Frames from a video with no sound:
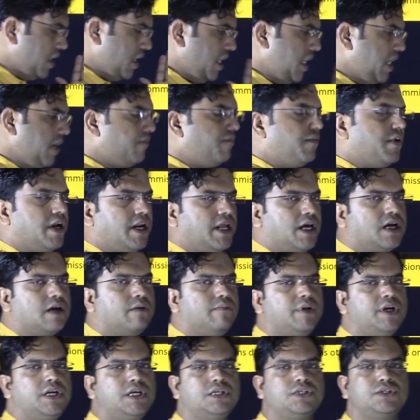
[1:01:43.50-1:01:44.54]
Every
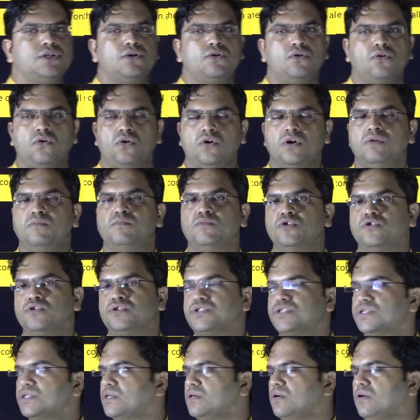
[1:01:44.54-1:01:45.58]
recommendation,
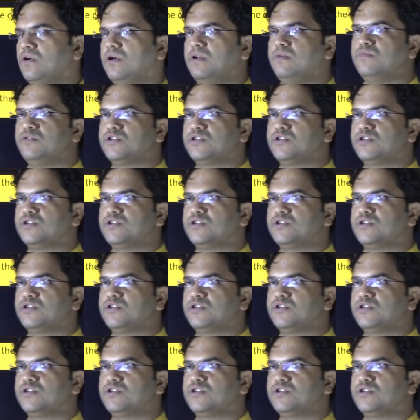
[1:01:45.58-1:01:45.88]
almost I